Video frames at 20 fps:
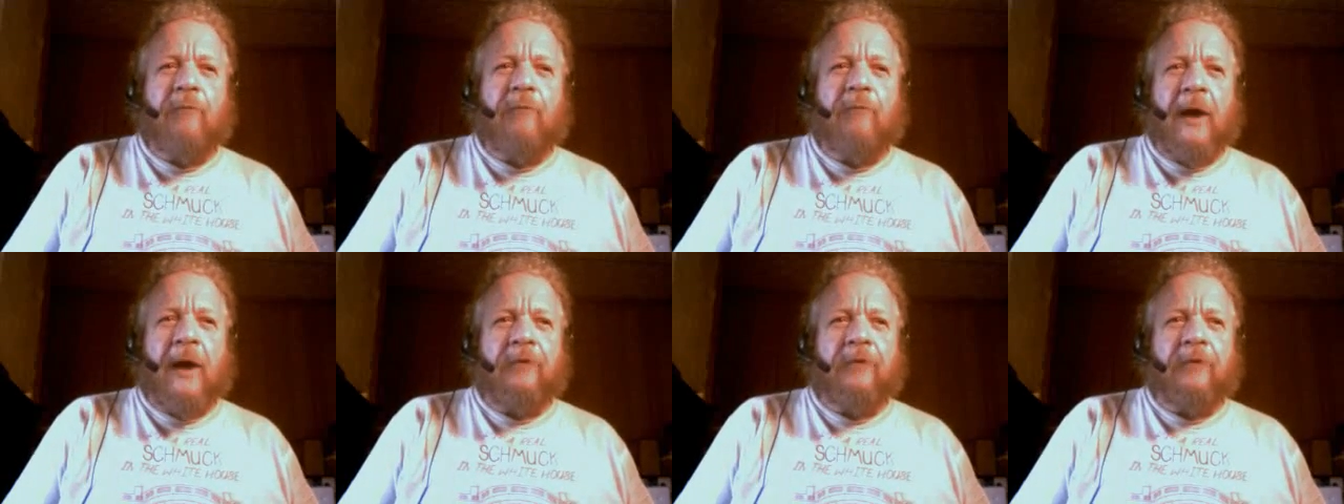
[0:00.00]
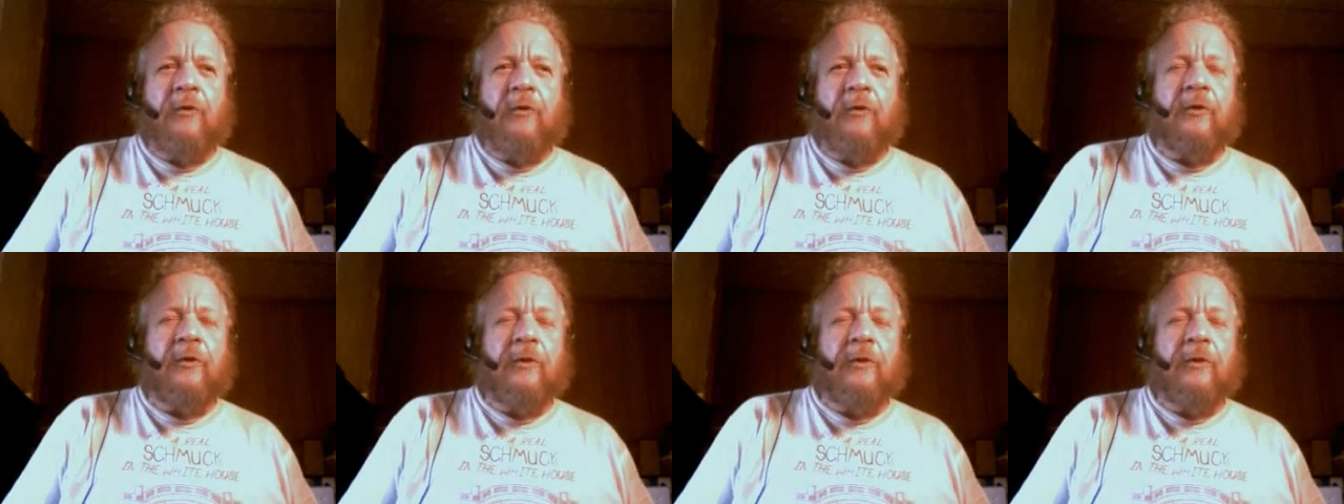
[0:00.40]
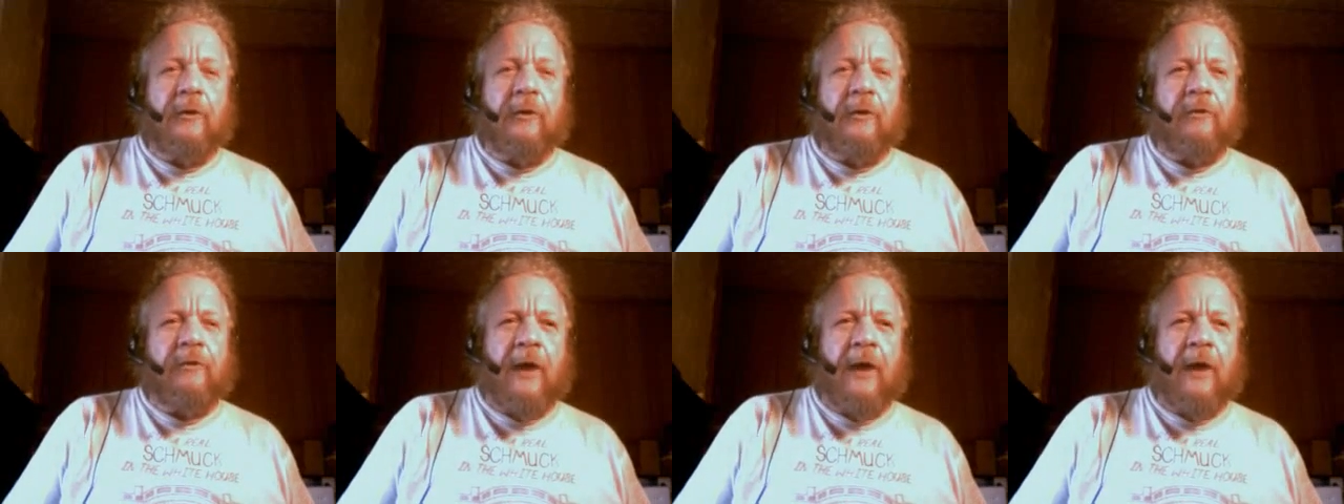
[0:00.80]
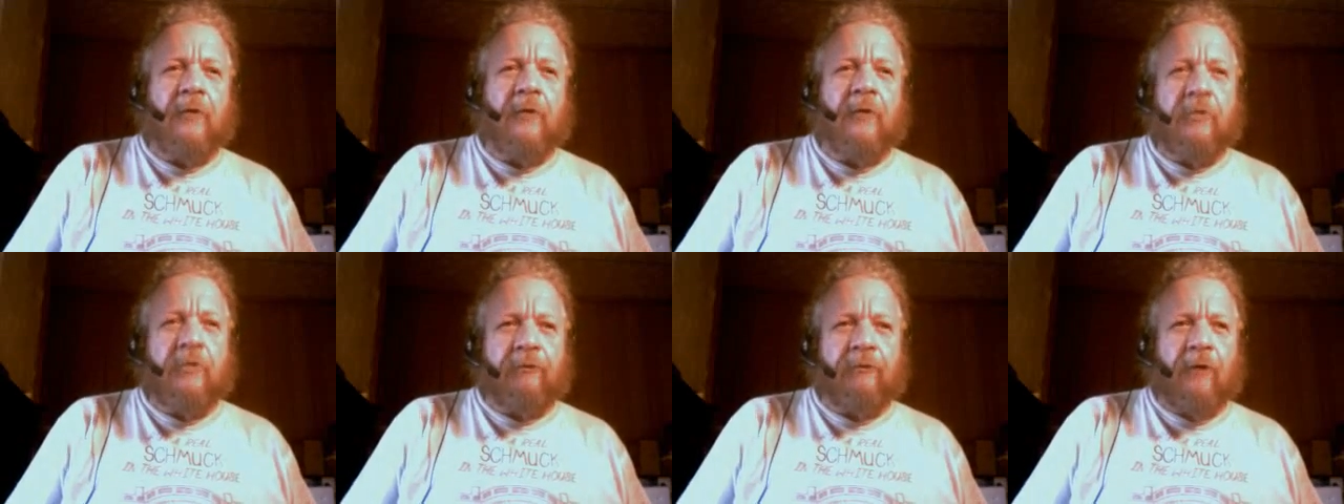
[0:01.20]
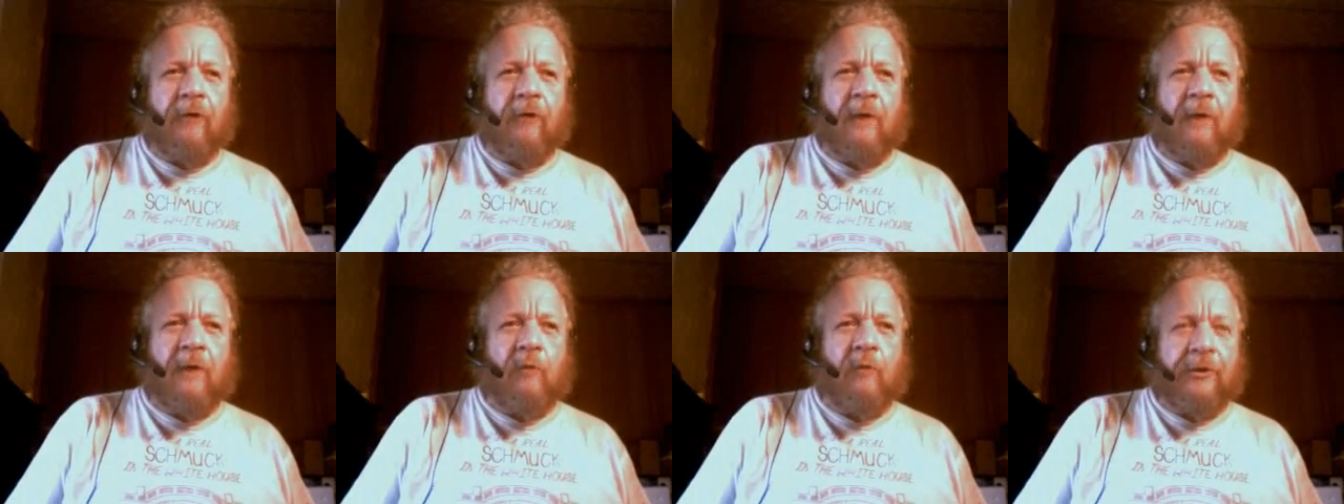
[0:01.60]
back to the little town you're
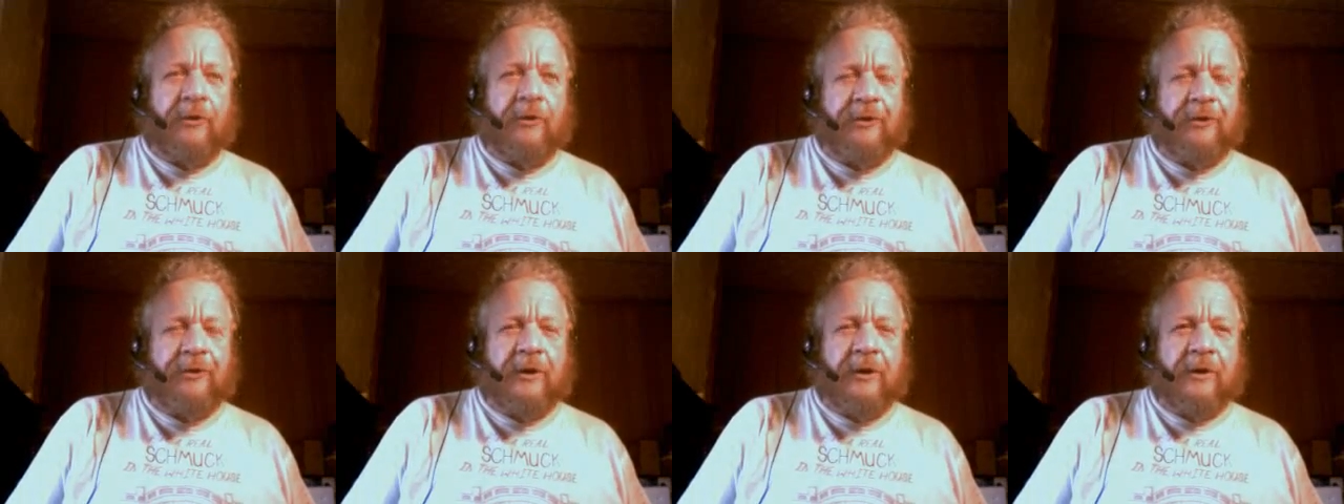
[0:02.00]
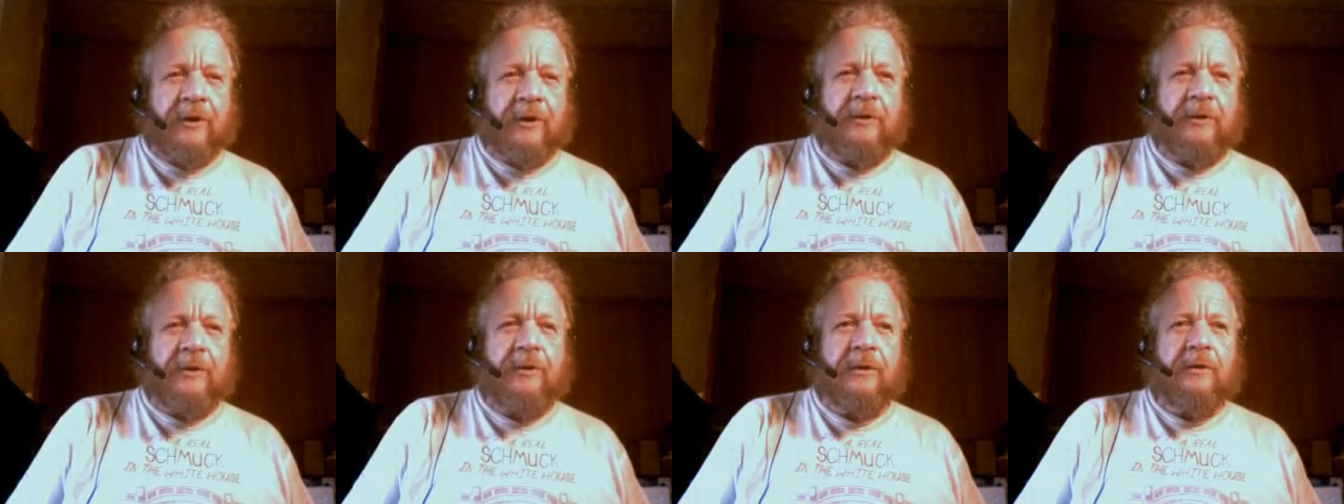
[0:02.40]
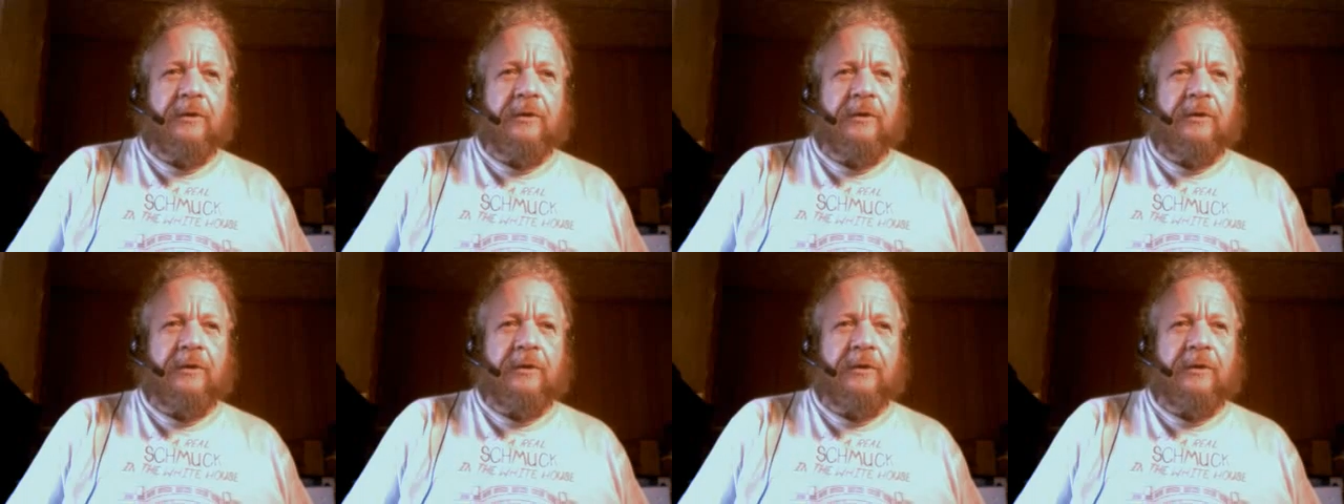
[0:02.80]
from, Wasilla,